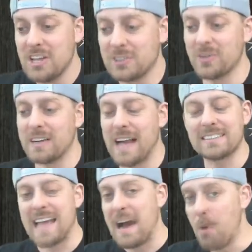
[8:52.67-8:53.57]
So,
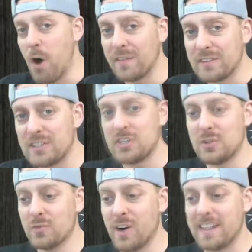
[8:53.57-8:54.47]
guys, how often do
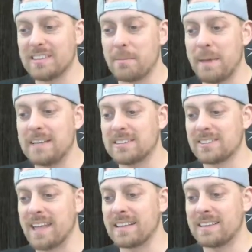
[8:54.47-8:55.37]
you run into
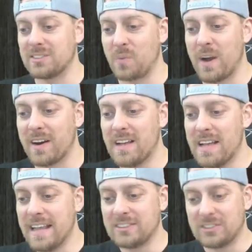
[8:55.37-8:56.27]
bases like this where
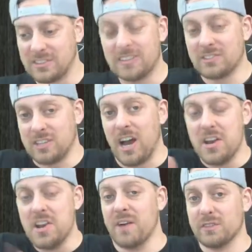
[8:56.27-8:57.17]
it's just there's
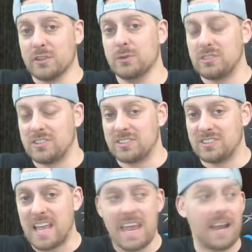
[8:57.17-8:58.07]
enough loot to
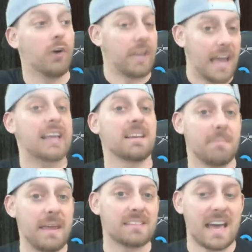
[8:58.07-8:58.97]
say, okay, I can
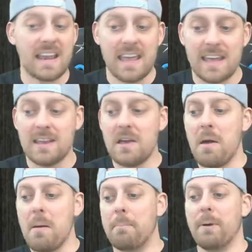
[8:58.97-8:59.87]
make that hit,
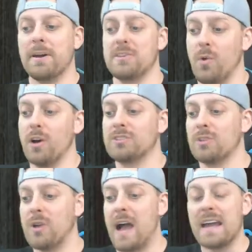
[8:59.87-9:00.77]
but you
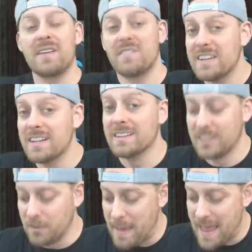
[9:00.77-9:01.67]
also kind of feel a
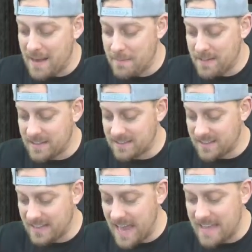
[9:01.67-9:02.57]
little bad because
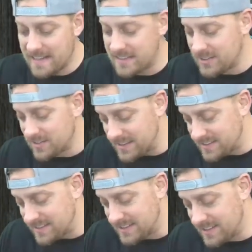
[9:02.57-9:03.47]
the guy that's
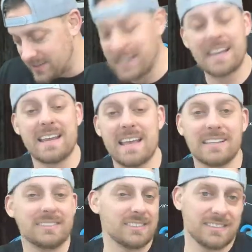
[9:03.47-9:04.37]
that's you know getting hit is just